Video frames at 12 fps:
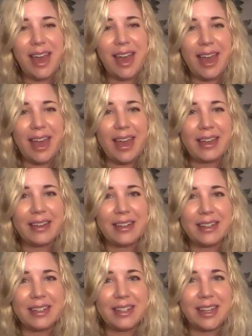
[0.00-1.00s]

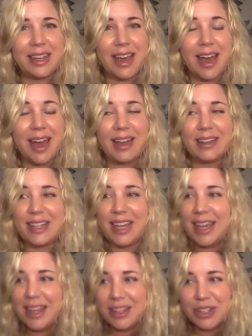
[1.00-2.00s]
And I
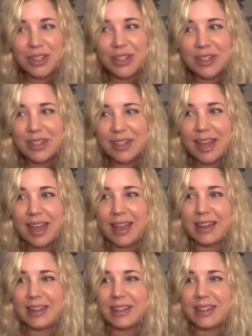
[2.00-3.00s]
teach,
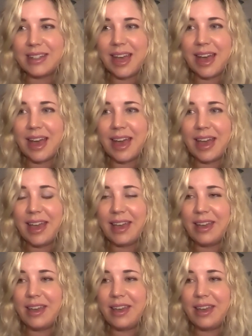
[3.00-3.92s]
and I